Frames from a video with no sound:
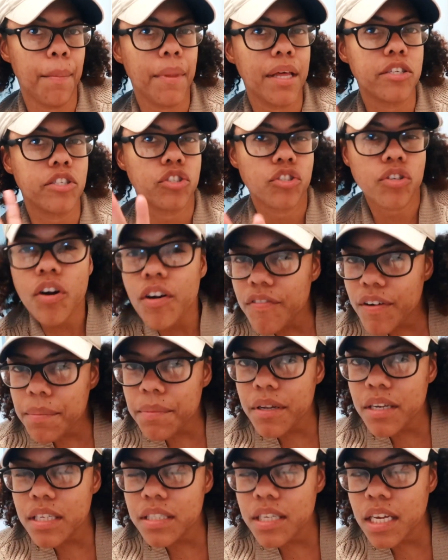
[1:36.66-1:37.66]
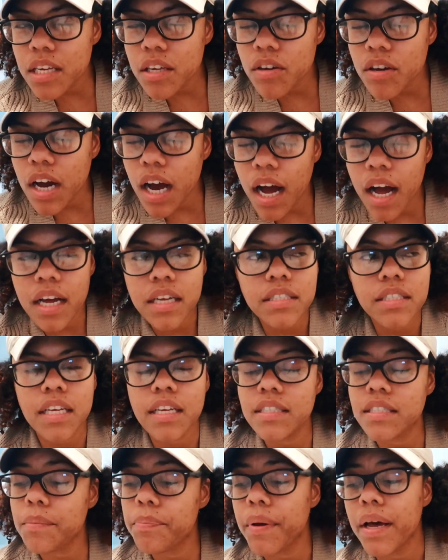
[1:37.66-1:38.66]
I'm not sure if I'm going to take you guys.
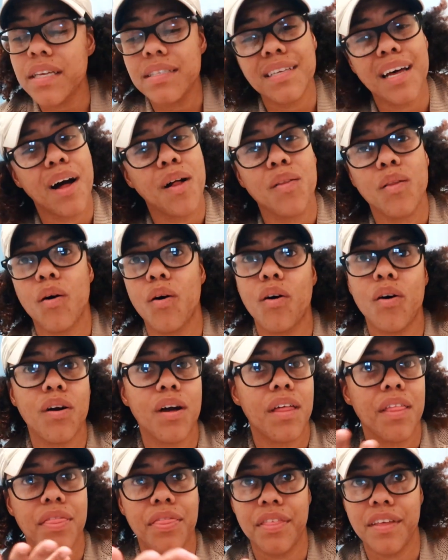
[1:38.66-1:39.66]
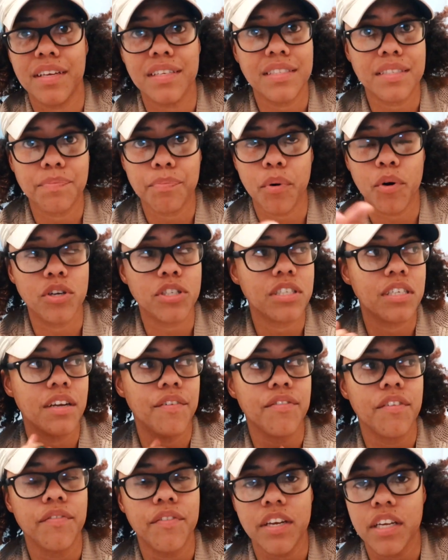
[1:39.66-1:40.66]
It depends how long this portion
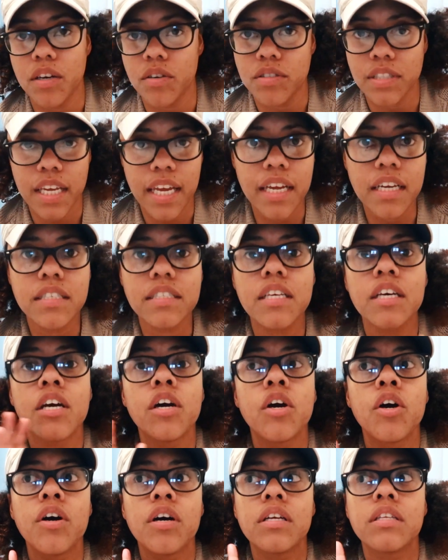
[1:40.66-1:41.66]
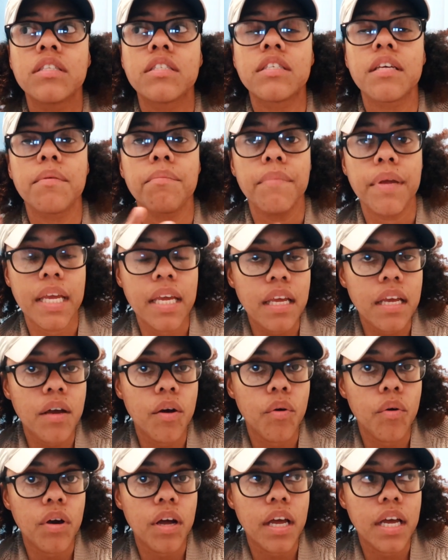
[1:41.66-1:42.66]
of the video takes. To
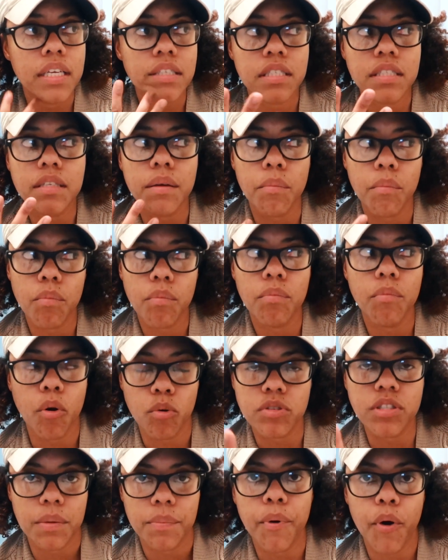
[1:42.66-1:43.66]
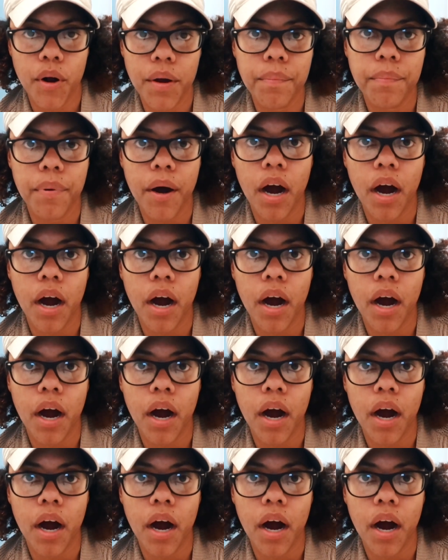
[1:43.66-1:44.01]
me, it's the most important